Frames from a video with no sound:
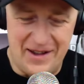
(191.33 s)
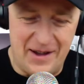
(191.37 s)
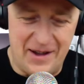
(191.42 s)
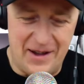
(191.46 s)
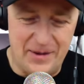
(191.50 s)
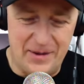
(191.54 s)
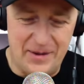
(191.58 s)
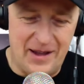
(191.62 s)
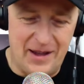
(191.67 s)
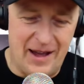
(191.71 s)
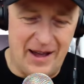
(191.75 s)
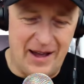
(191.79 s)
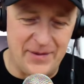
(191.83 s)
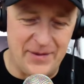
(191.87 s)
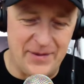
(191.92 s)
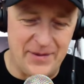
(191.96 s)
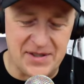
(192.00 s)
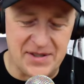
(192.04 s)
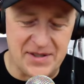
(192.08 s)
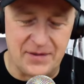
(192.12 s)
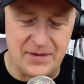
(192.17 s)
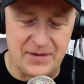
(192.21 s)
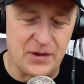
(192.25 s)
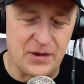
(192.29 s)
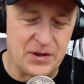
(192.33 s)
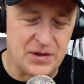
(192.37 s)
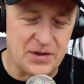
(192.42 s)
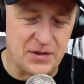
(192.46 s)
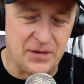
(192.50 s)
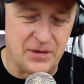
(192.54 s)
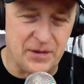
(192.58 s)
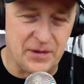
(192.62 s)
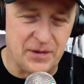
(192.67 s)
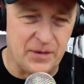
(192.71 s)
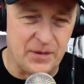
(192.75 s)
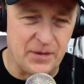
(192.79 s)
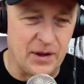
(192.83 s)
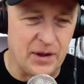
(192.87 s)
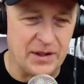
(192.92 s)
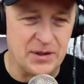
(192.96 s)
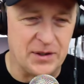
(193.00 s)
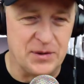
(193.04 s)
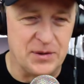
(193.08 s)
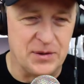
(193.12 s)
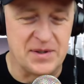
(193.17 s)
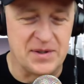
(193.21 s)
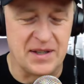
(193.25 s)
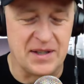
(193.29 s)
Obviously, first, like
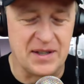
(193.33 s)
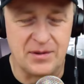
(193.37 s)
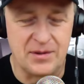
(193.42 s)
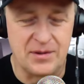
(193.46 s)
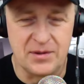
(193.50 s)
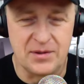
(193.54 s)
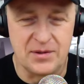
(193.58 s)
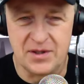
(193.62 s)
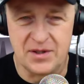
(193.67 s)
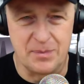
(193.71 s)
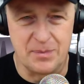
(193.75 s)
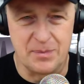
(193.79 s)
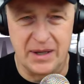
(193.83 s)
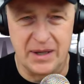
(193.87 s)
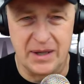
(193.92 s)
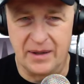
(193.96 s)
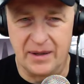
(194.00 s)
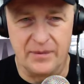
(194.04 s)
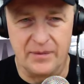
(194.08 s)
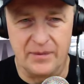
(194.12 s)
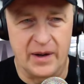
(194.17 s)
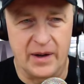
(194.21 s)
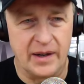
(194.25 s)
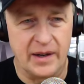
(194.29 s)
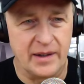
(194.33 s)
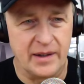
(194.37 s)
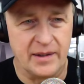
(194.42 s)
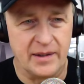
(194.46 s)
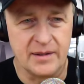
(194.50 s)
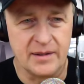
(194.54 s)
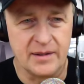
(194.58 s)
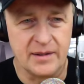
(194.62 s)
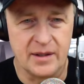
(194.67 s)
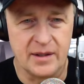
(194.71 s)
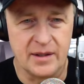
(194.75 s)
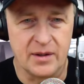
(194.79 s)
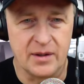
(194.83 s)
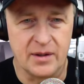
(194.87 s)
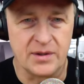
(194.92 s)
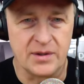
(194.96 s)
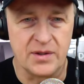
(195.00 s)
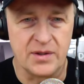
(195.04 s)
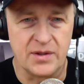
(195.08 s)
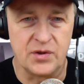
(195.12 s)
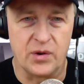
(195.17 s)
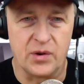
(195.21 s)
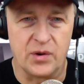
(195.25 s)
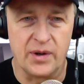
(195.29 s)
you said, too, is just being invited, to
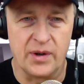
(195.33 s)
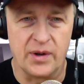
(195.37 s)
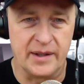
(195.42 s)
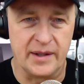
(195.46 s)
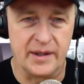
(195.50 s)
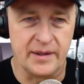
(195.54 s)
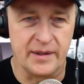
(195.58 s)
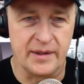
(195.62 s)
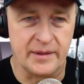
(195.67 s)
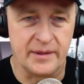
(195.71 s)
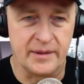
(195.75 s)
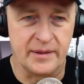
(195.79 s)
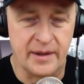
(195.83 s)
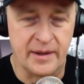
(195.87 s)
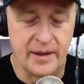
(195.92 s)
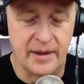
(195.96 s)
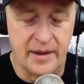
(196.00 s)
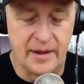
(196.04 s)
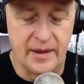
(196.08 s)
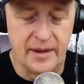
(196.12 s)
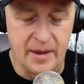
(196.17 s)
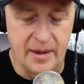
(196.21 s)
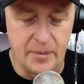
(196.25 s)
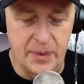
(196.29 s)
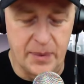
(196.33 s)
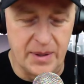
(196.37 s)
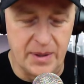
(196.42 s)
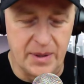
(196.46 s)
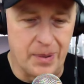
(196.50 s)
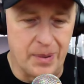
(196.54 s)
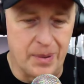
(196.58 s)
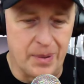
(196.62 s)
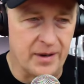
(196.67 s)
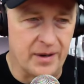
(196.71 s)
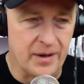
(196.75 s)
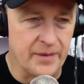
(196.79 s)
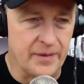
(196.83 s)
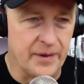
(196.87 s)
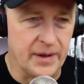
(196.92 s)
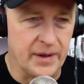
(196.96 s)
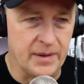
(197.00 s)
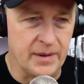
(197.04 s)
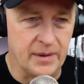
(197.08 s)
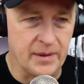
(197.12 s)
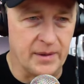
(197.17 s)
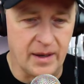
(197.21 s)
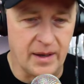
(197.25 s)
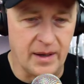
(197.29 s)
join in and be part of it
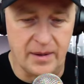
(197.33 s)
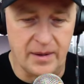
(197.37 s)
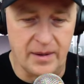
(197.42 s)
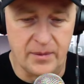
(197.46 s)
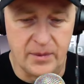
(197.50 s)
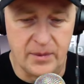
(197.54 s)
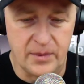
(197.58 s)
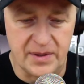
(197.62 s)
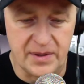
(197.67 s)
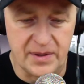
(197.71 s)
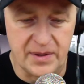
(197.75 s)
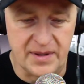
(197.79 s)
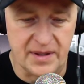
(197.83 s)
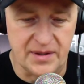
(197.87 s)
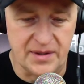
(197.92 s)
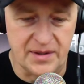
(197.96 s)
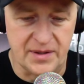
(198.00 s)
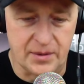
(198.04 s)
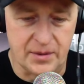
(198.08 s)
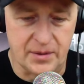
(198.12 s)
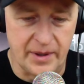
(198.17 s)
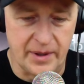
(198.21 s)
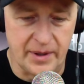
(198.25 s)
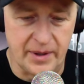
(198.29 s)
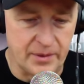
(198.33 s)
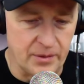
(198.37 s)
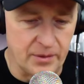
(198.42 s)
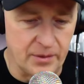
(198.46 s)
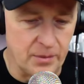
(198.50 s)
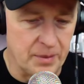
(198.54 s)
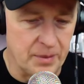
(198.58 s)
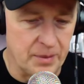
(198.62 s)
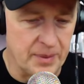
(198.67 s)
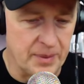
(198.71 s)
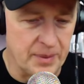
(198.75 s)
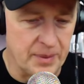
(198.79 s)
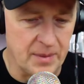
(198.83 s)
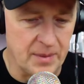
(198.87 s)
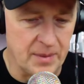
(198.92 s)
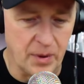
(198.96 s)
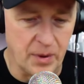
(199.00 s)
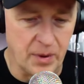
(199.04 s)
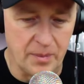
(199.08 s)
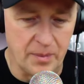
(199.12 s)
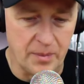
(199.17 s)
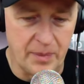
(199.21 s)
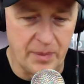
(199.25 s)
with such a great group of people.